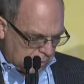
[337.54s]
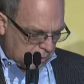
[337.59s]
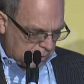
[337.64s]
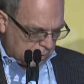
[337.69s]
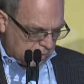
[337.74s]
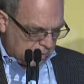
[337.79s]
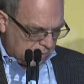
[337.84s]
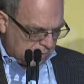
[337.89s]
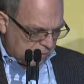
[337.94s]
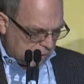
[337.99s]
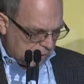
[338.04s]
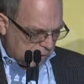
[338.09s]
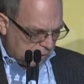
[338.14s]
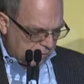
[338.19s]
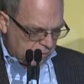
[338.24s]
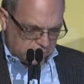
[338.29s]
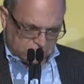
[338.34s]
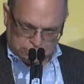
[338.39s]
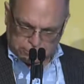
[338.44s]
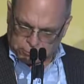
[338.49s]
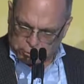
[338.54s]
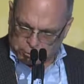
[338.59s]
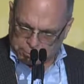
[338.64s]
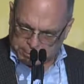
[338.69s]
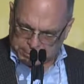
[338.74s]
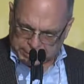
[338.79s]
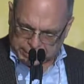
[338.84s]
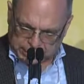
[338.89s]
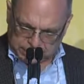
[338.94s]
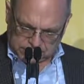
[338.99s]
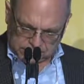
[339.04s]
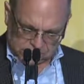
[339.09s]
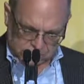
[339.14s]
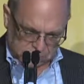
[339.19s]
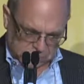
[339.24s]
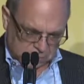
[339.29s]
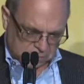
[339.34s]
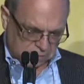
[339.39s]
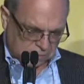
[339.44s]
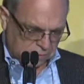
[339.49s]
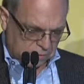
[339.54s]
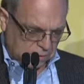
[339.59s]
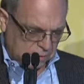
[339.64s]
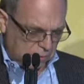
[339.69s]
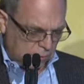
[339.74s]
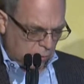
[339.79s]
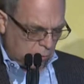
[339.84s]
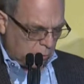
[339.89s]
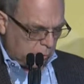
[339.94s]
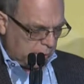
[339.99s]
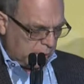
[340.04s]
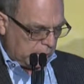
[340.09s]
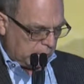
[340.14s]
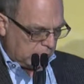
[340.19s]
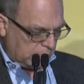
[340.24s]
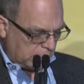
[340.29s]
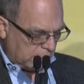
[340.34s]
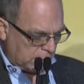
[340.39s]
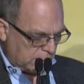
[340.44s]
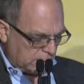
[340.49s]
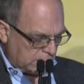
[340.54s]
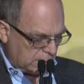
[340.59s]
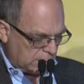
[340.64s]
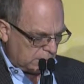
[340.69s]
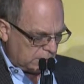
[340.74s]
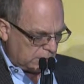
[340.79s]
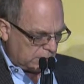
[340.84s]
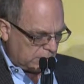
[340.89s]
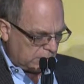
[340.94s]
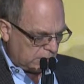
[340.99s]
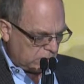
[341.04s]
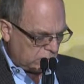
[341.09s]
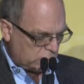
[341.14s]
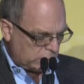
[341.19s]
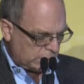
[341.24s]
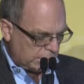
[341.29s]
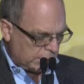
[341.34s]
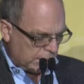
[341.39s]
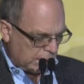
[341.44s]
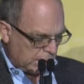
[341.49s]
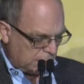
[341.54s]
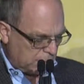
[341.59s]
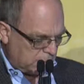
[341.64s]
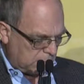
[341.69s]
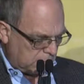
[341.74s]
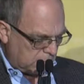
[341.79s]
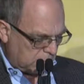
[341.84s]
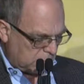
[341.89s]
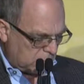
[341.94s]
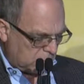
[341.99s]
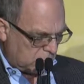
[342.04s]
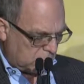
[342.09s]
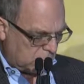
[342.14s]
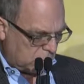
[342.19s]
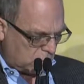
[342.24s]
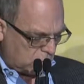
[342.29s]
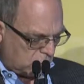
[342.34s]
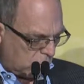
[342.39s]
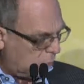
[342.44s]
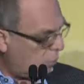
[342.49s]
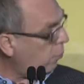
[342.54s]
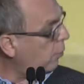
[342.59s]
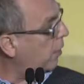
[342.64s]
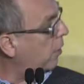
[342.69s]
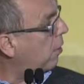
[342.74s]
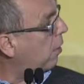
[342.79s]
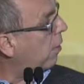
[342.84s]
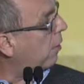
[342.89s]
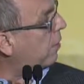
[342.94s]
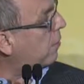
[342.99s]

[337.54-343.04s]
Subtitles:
The design of this floor plate, as you can see, what we eventually came to regard